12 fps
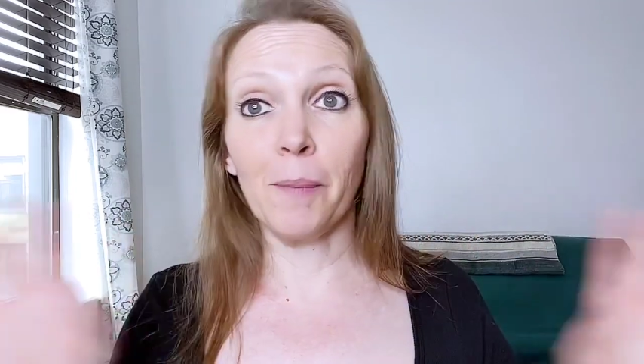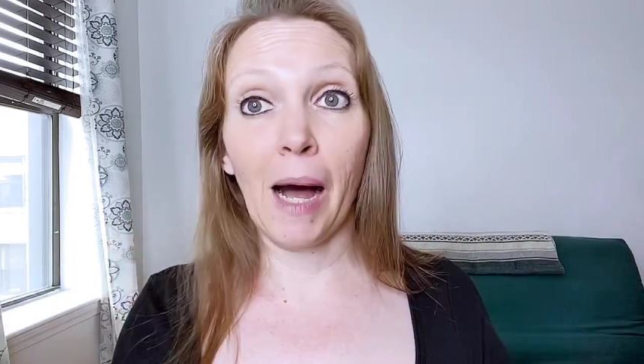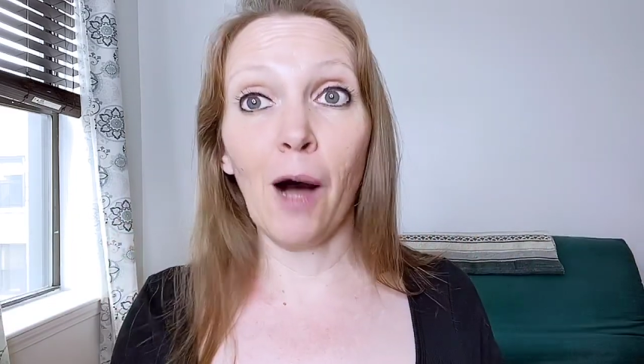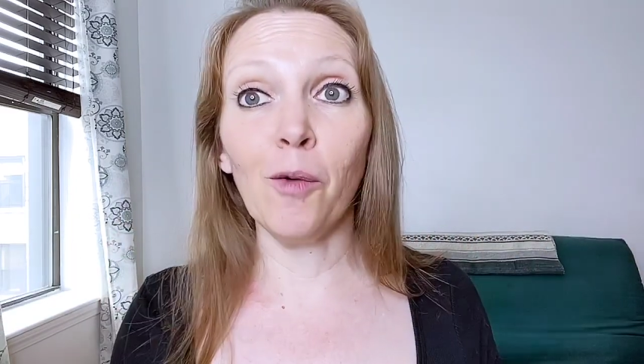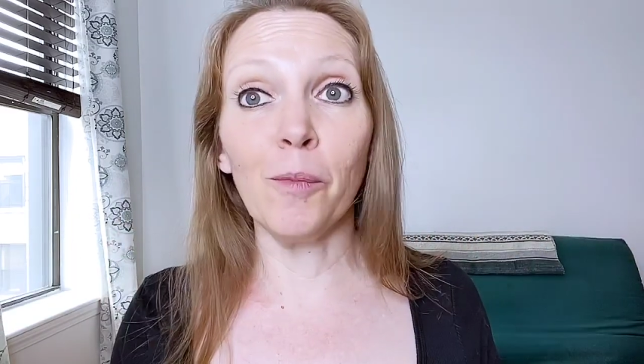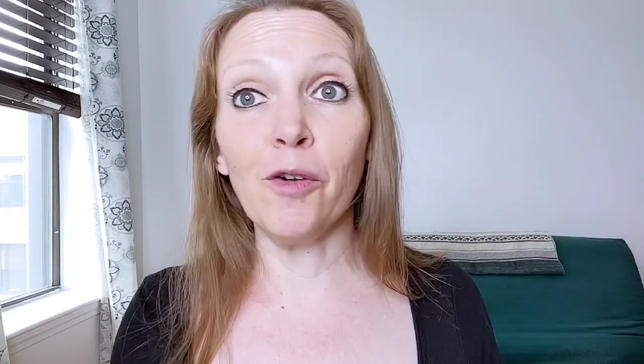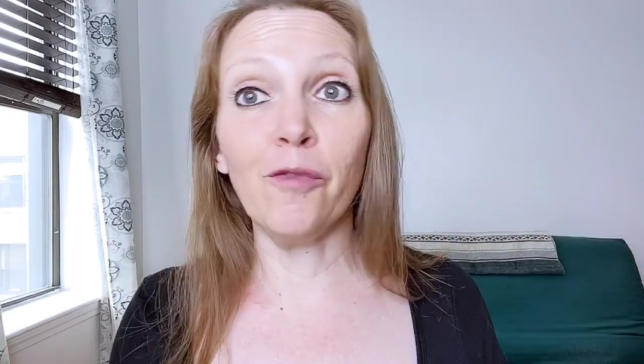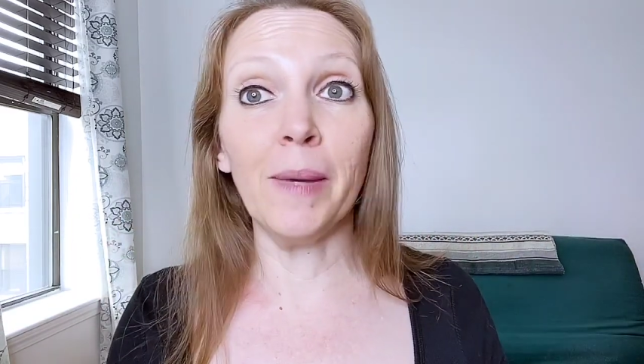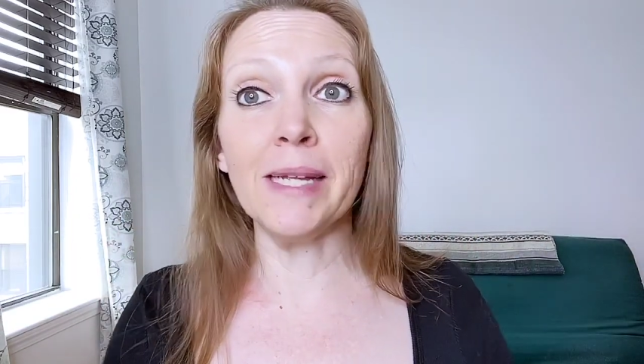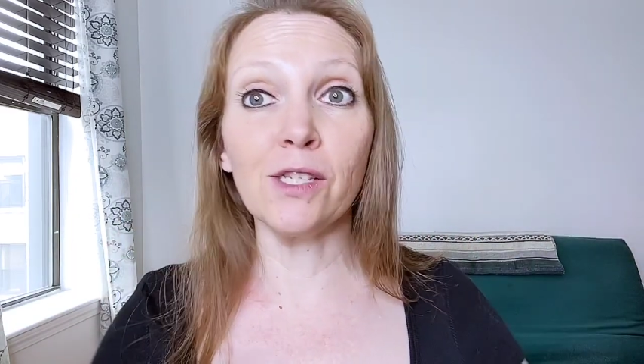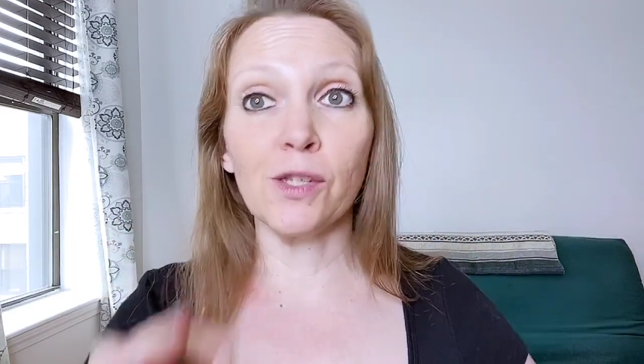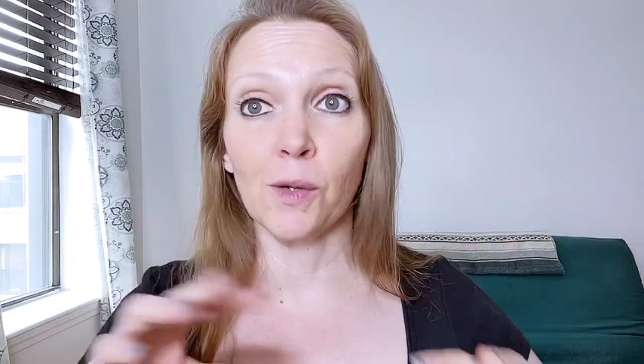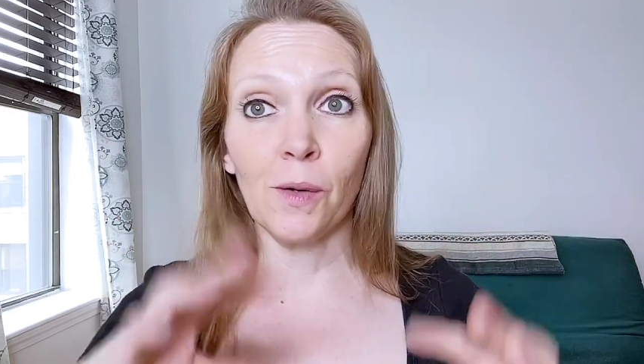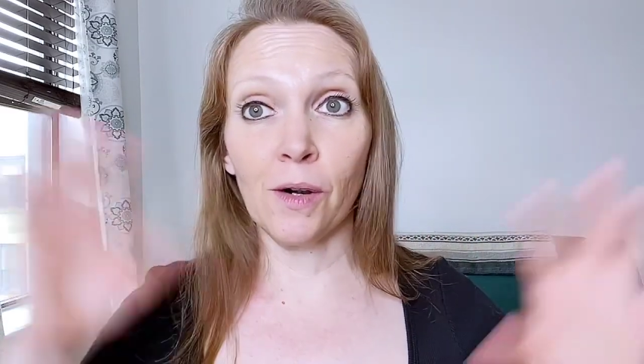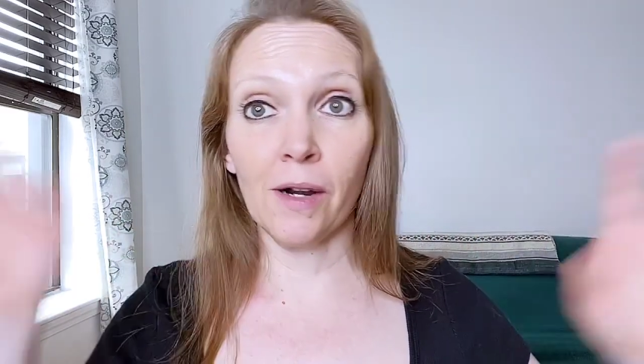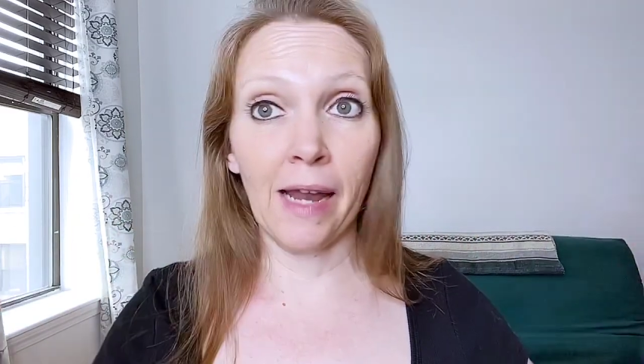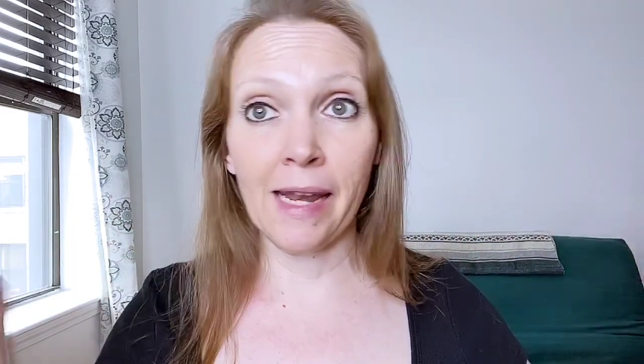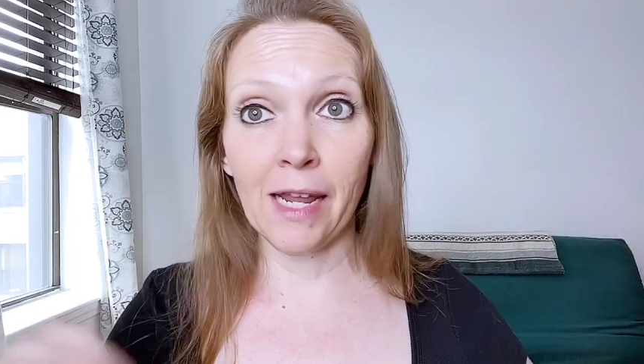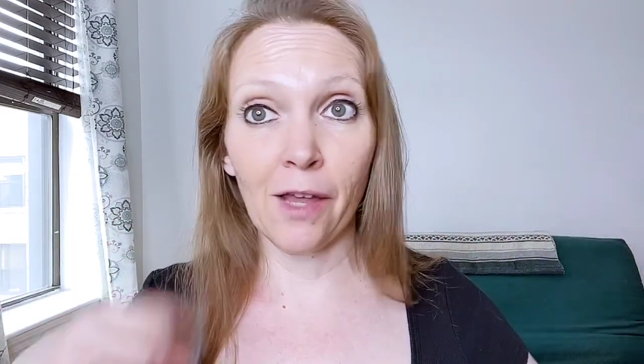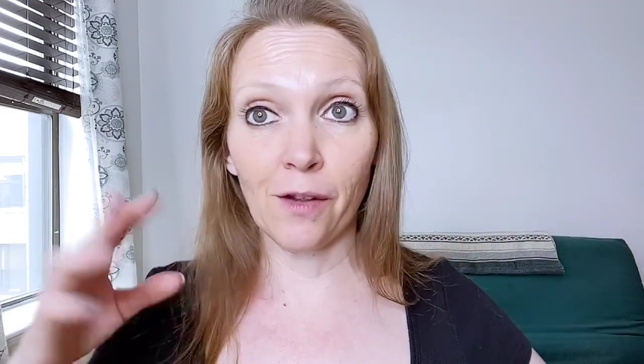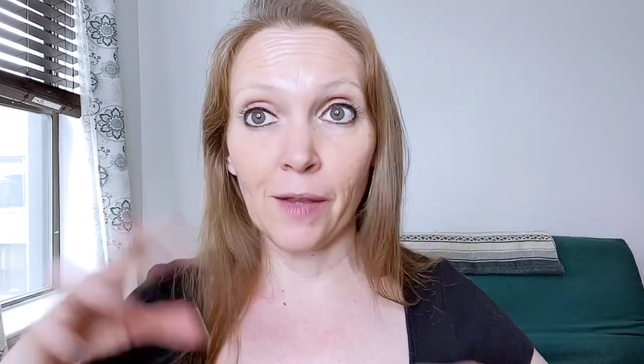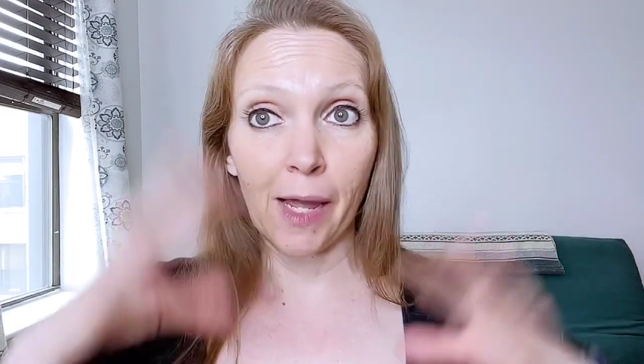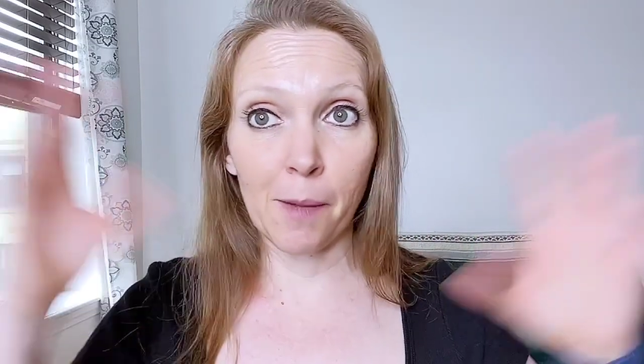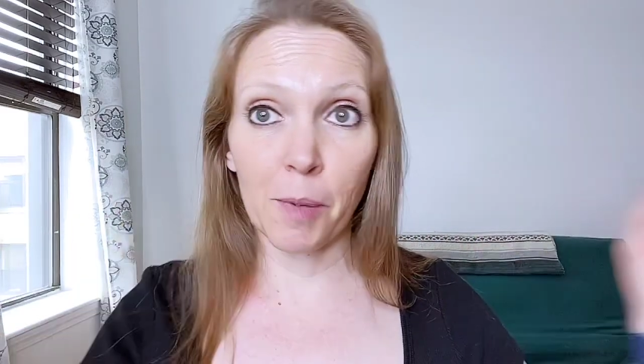bowel movements or any
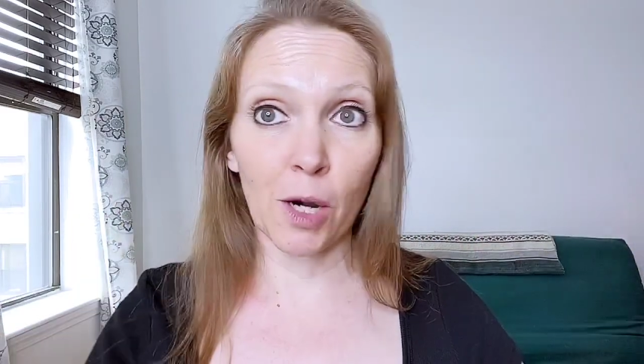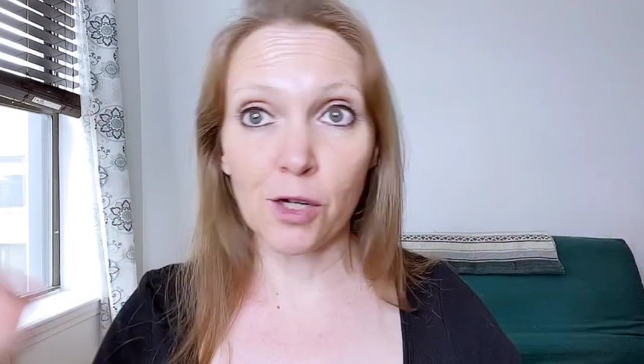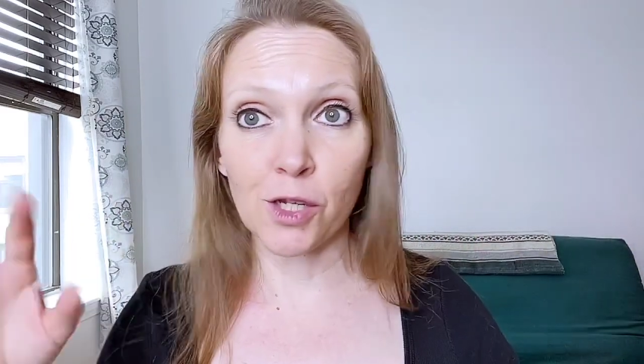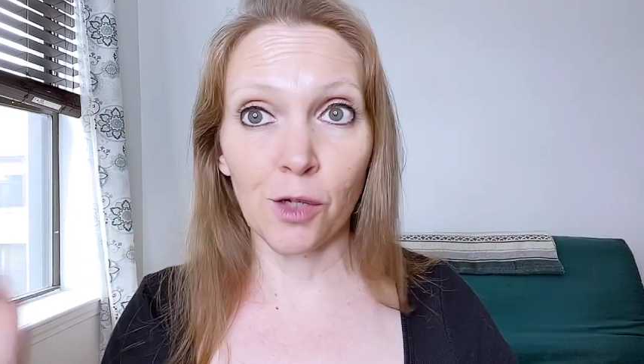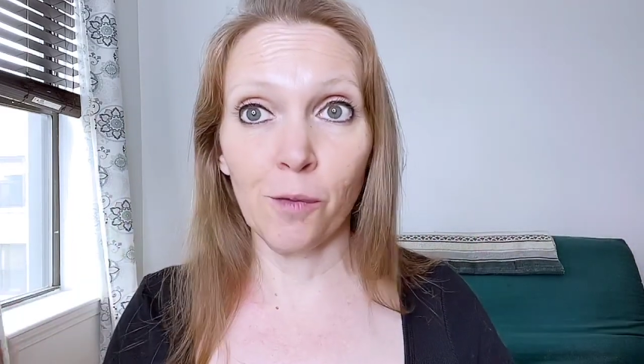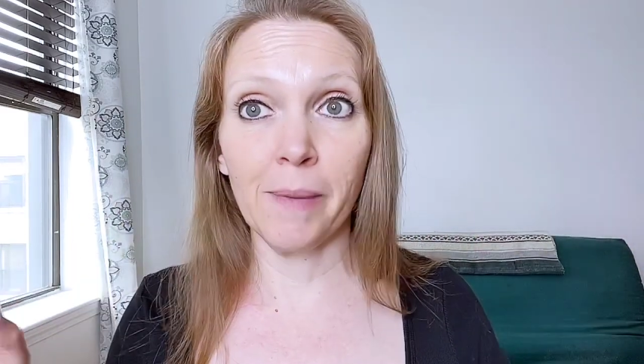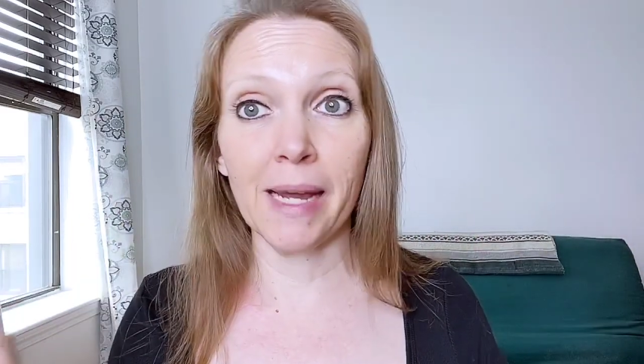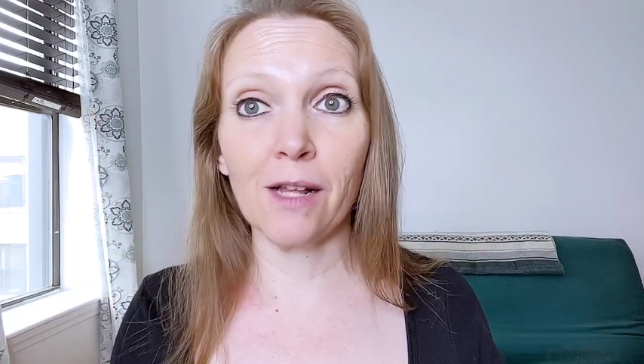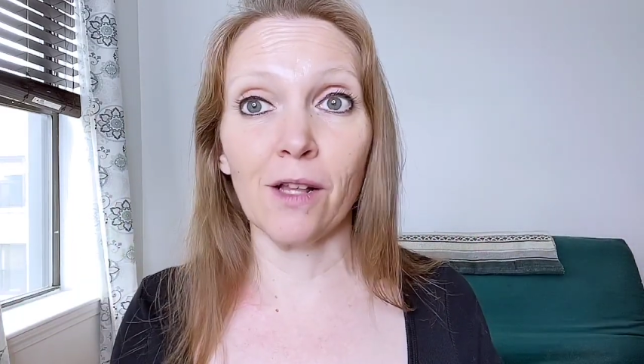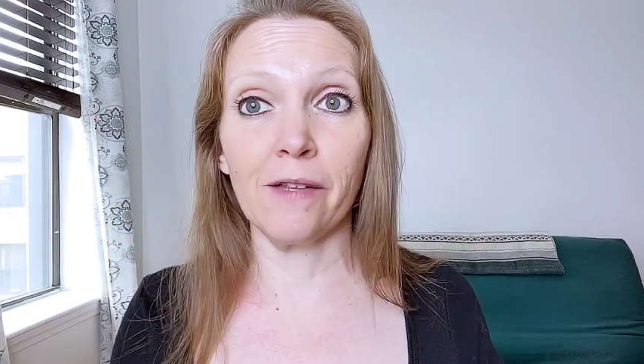other like personal medical